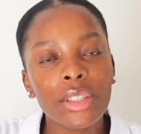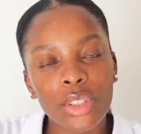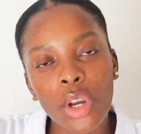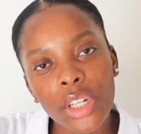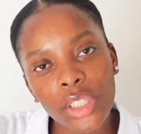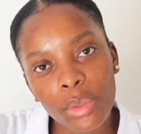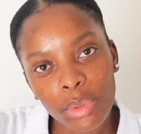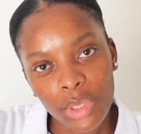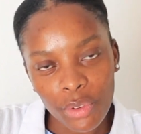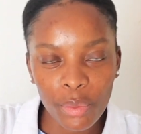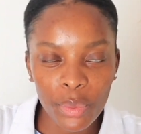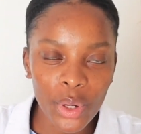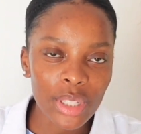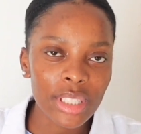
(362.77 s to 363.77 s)
it's going to be
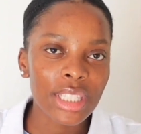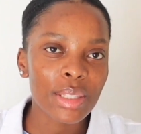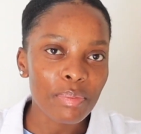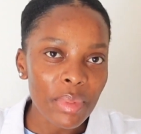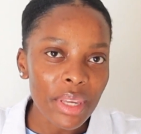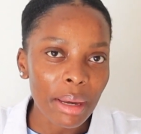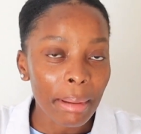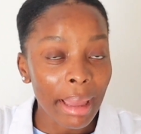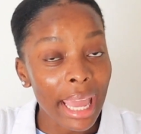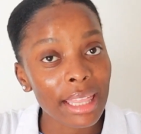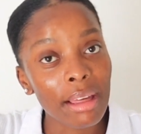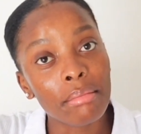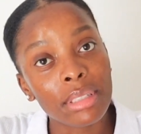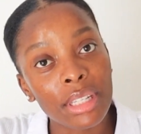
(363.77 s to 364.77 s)
different because it's me. I'm
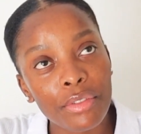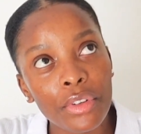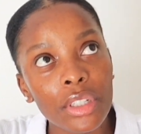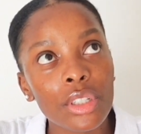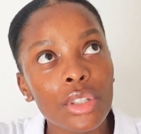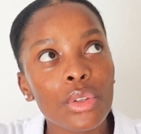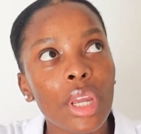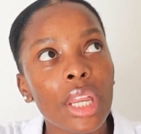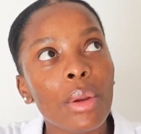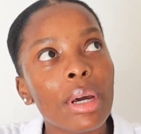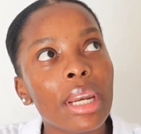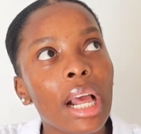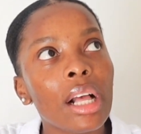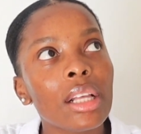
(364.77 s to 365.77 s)
here, I'm different to
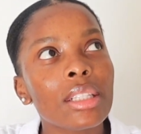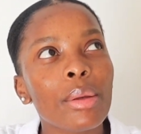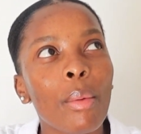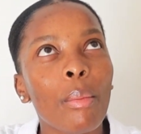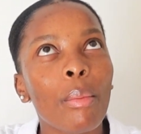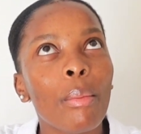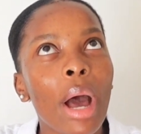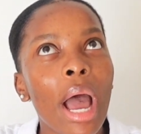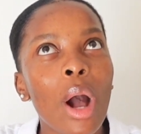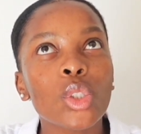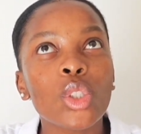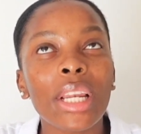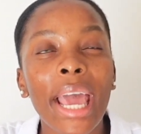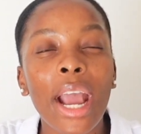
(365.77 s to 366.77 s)
anyone else. I
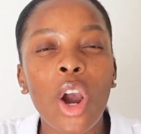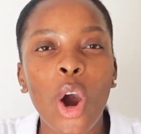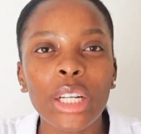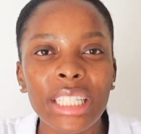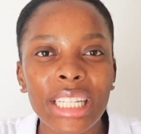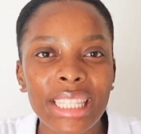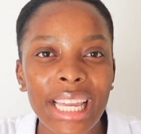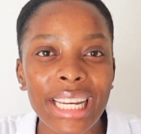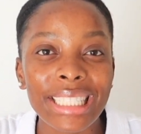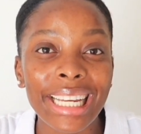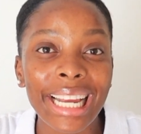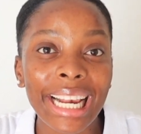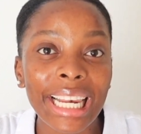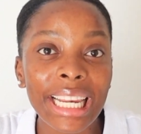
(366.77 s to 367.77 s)
also like content that is
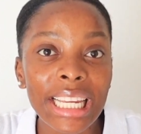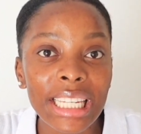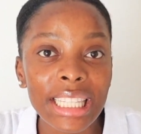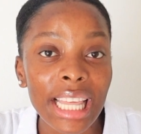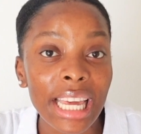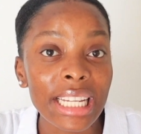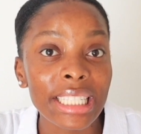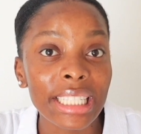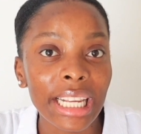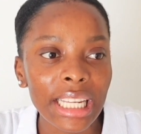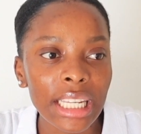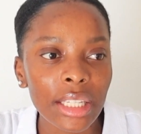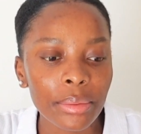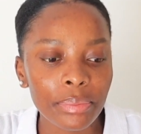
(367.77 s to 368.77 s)

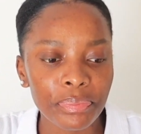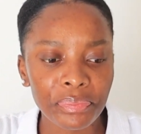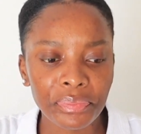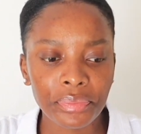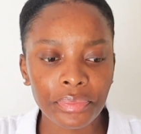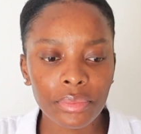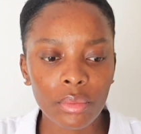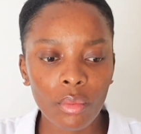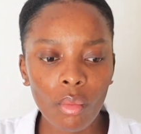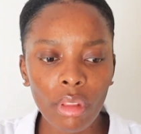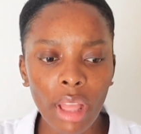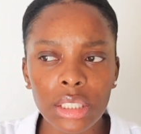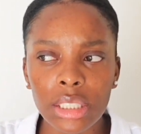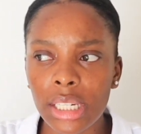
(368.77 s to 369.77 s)
clean,
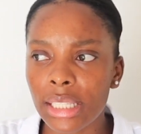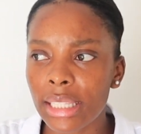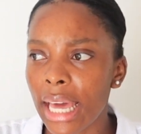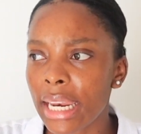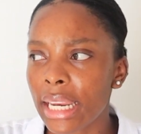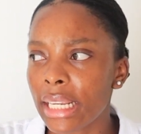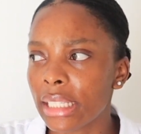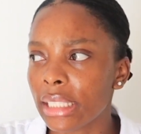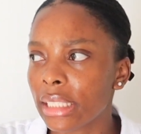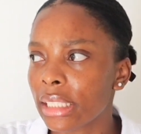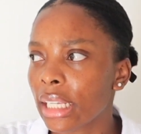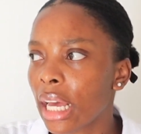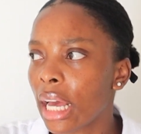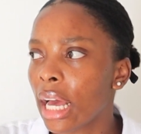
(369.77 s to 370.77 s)
content that is